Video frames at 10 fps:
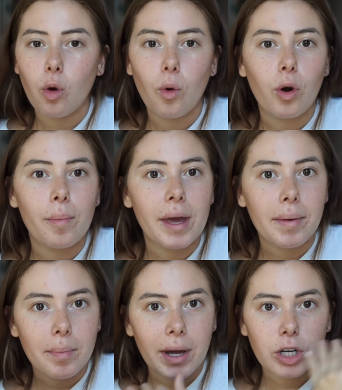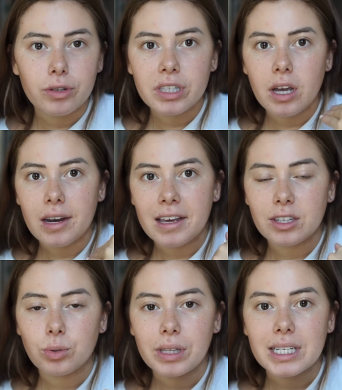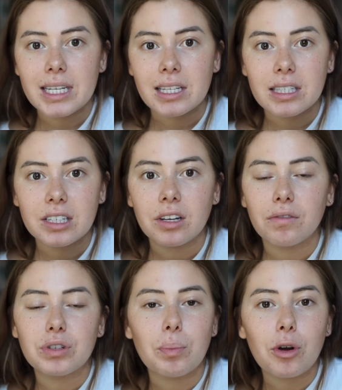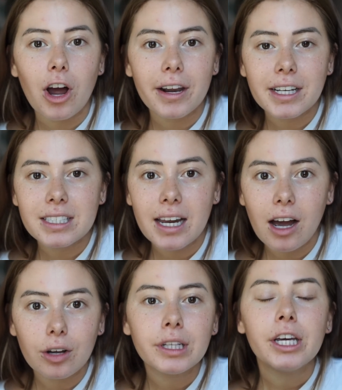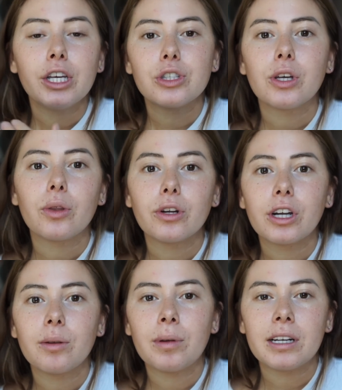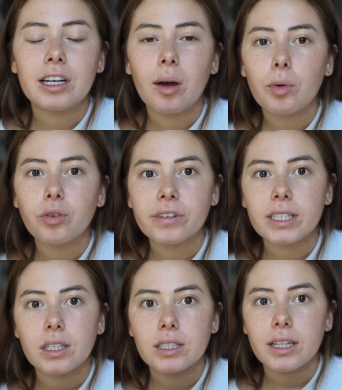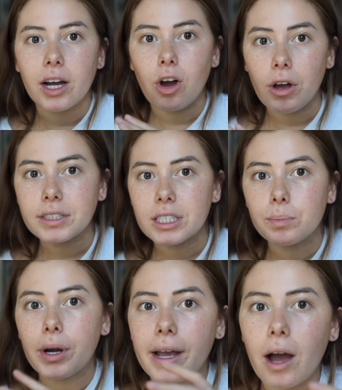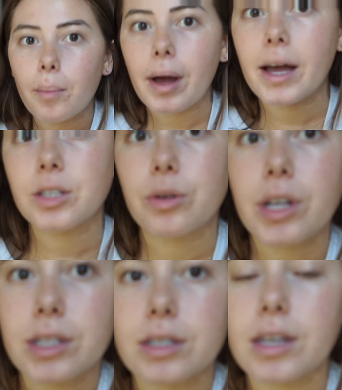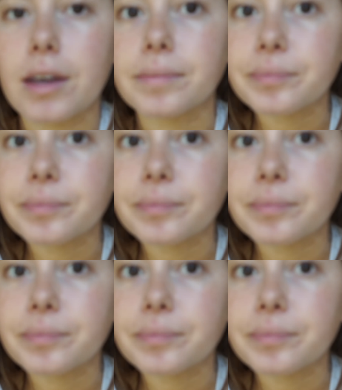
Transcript: Or maybe my new skin is really sensitive to products now. So there could have been a number of reasons that caused this breakout, but as you can see,